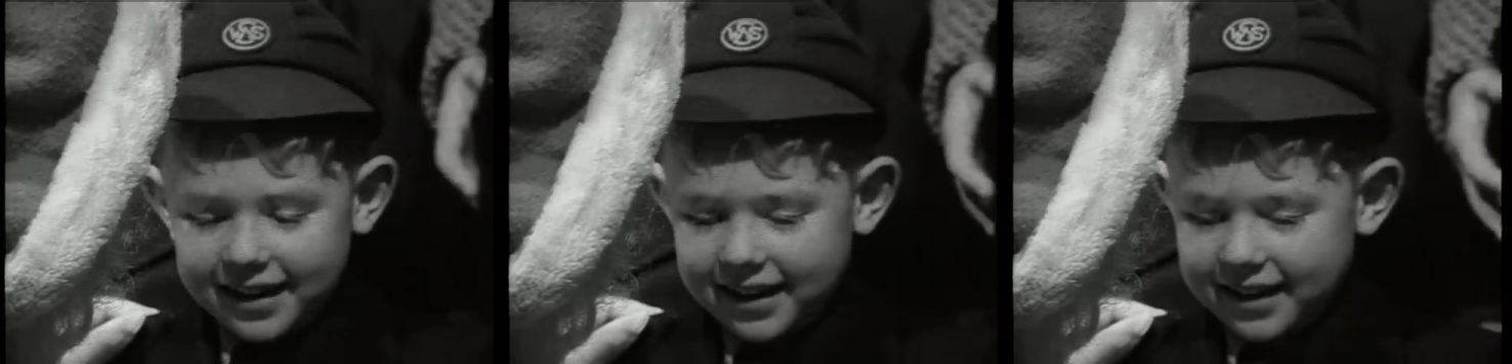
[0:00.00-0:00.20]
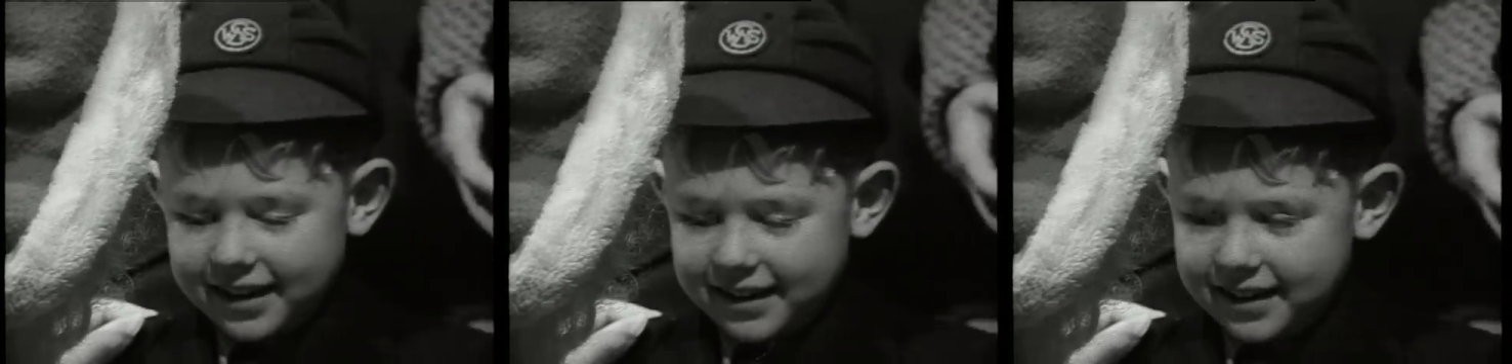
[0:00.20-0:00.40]

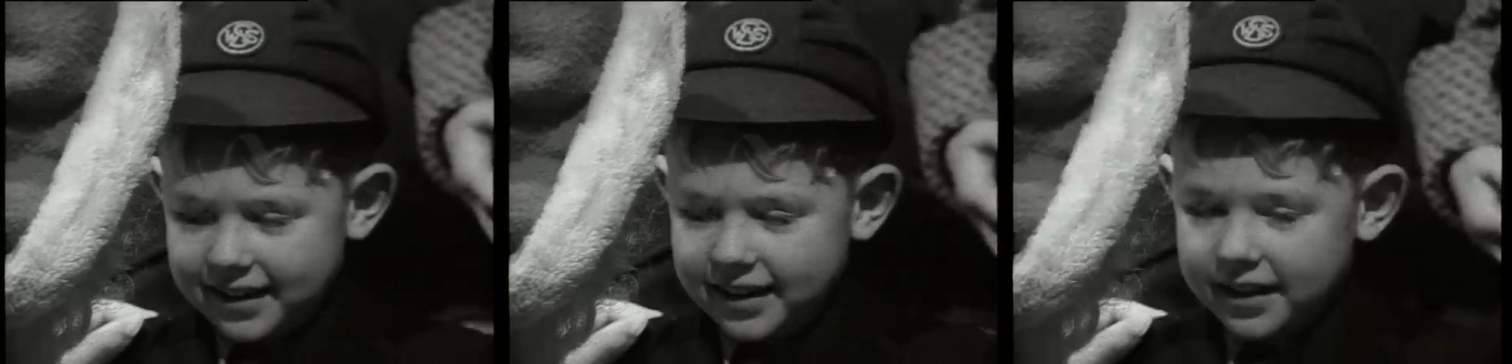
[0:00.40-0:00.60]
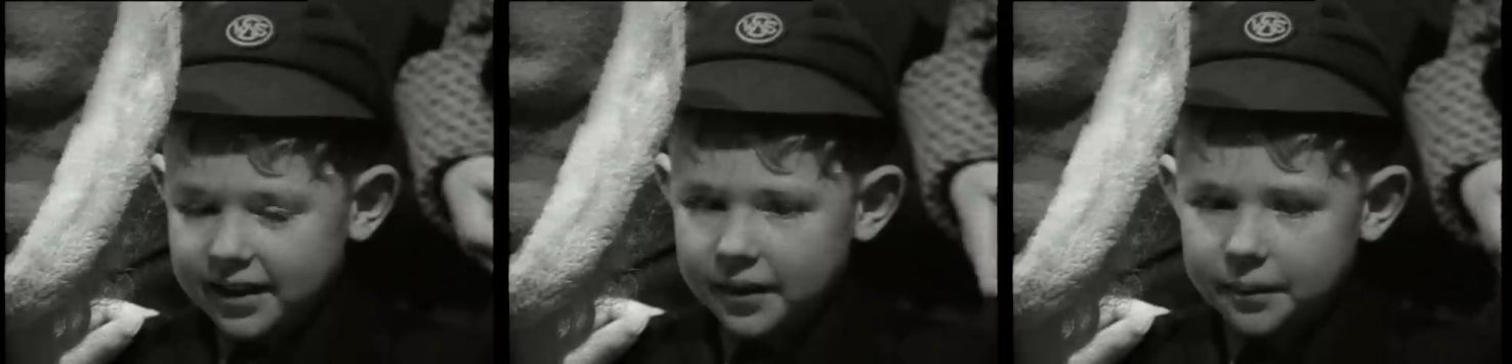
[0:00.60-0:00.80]
and,
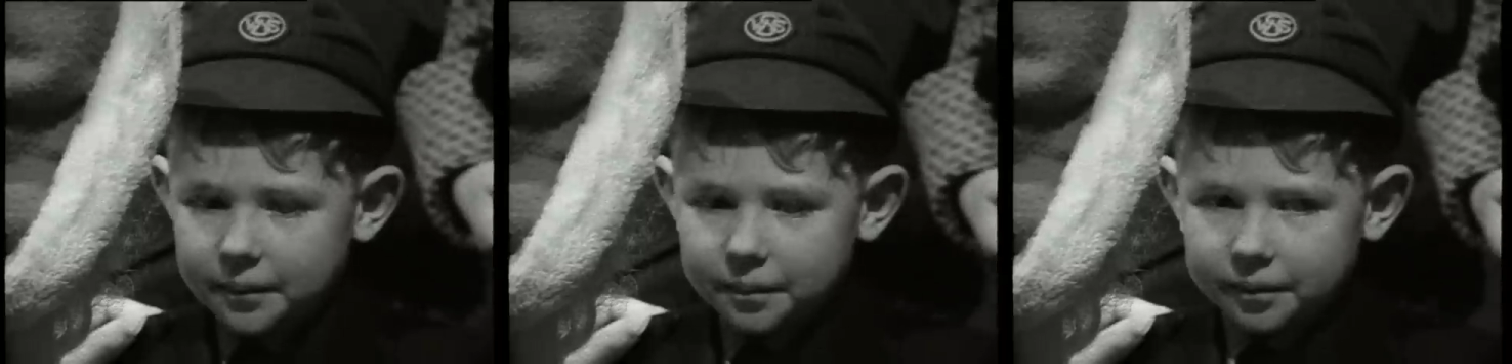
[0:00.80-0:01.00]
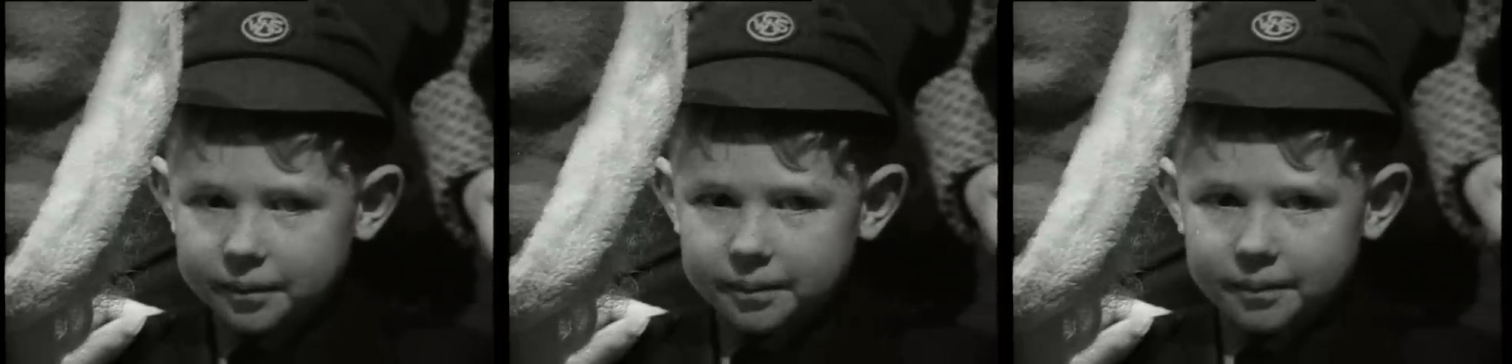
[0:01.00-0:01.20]

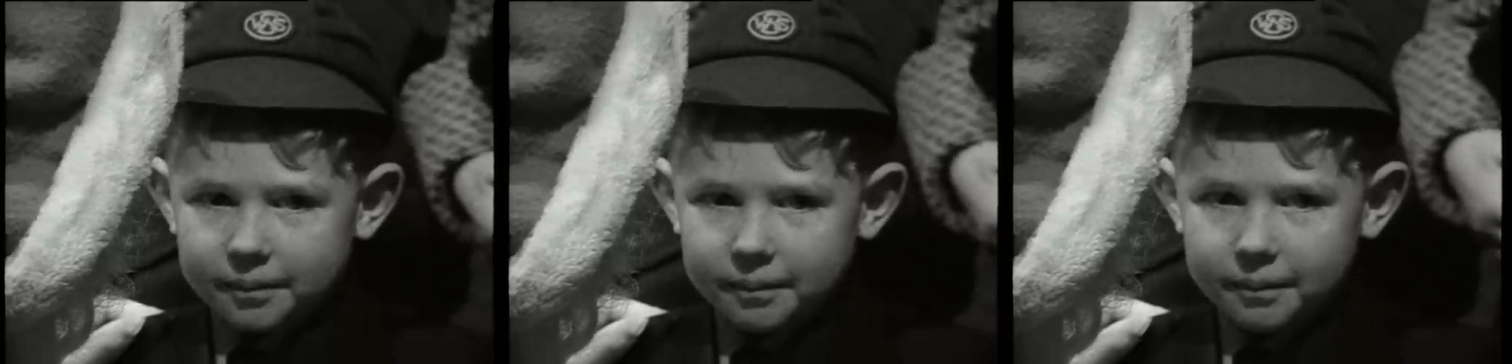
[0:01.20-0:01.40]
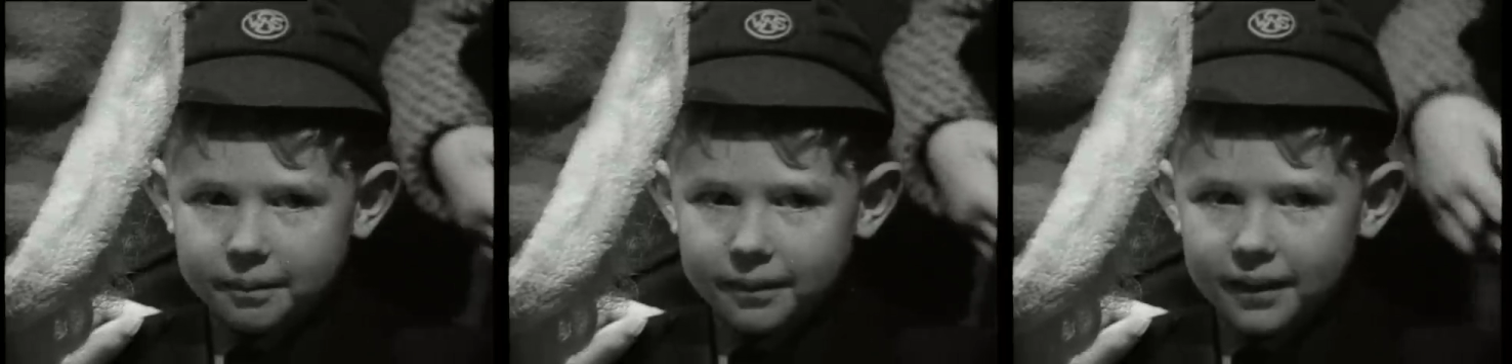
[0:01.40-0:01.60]

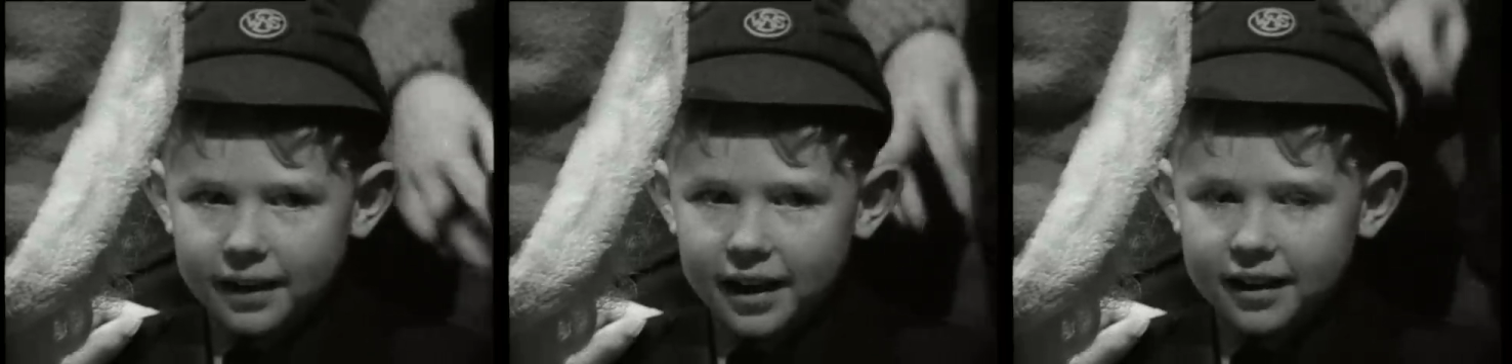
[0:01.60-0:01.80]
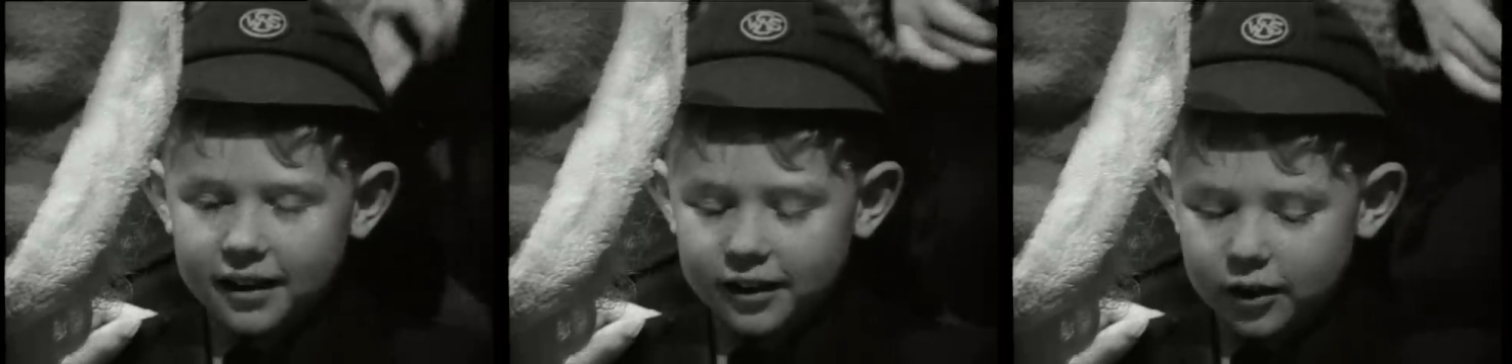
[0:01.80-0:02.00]

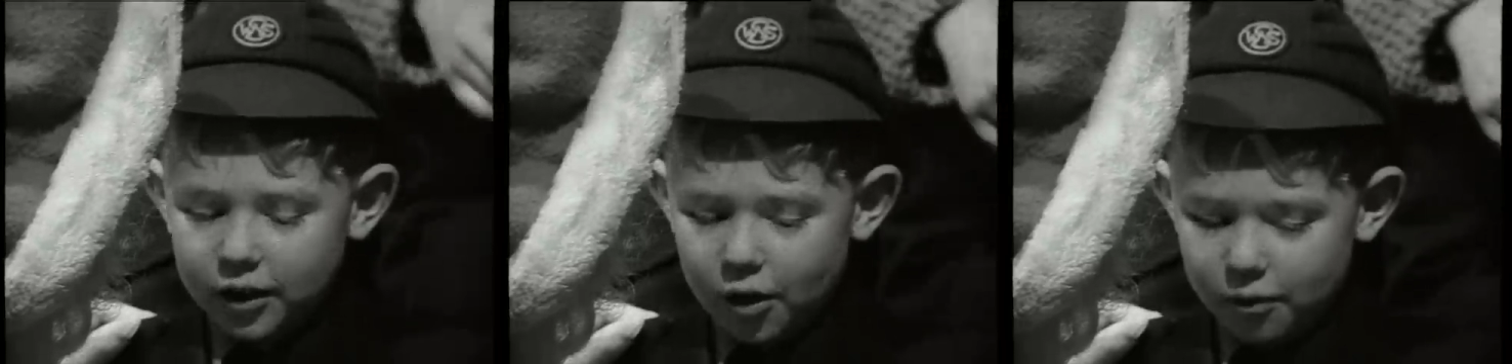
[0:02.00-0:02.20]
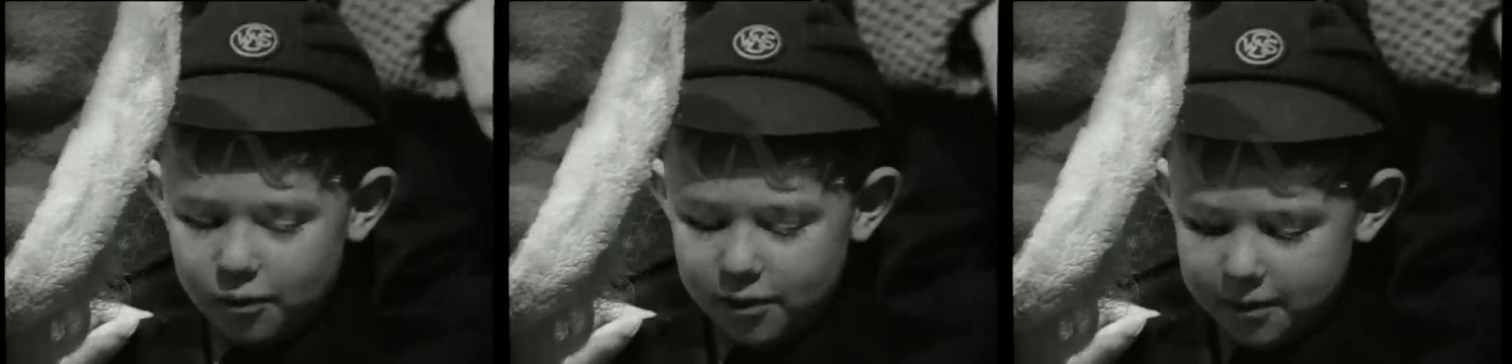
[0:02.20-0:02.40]
and a
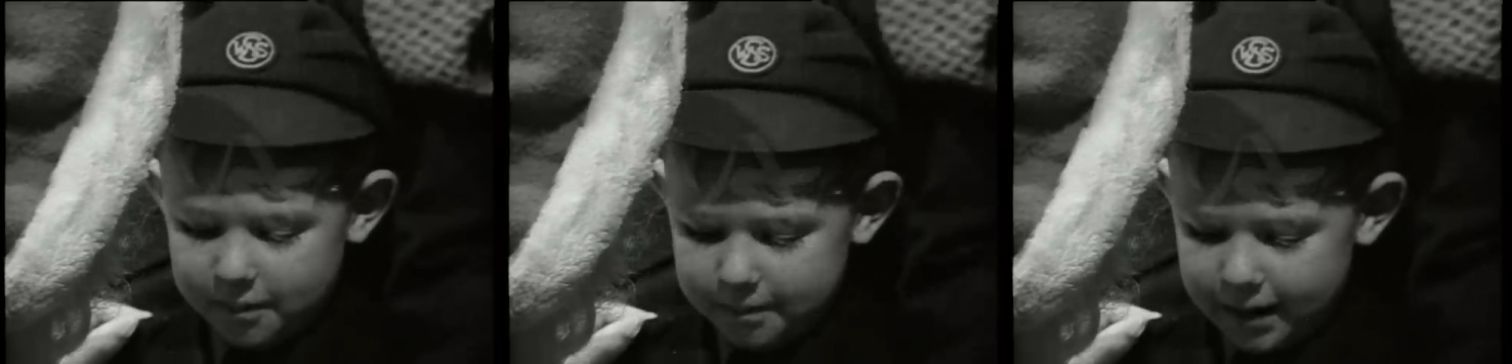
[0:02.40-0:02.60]
clockwork